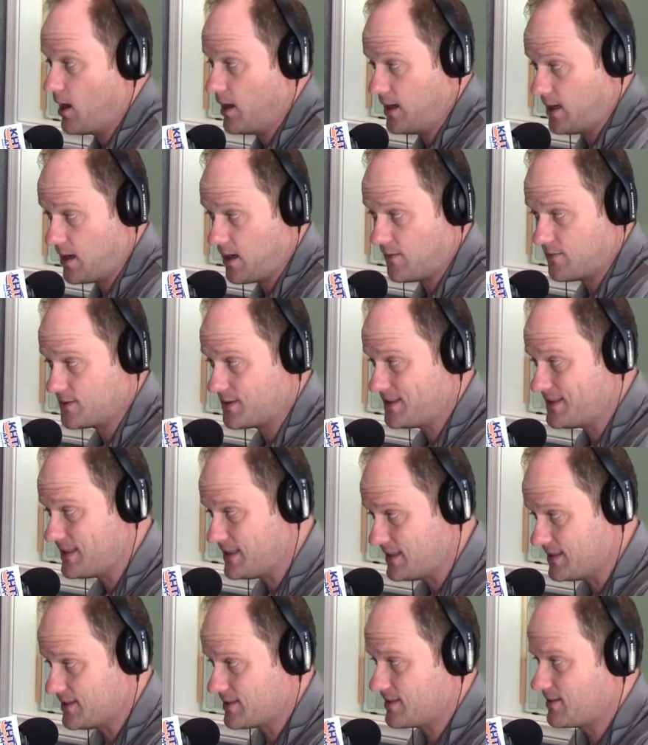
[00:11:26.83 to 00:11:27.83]
He obviously
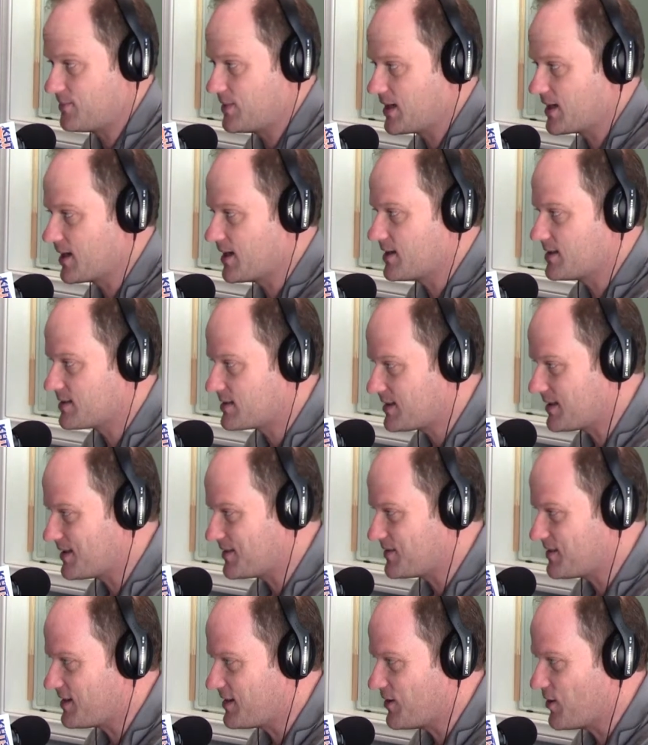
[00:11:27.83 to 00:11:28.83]
didn't yeah. because
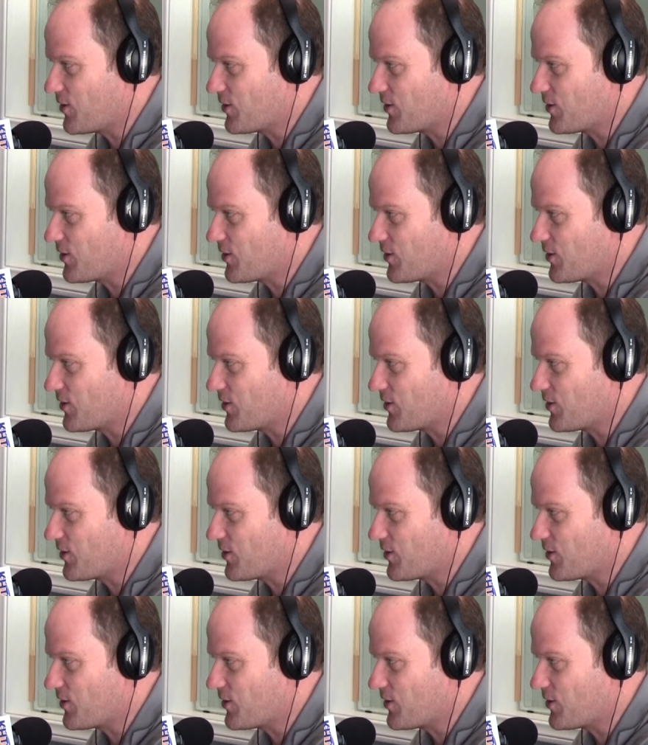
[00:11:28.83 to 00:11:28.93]
he you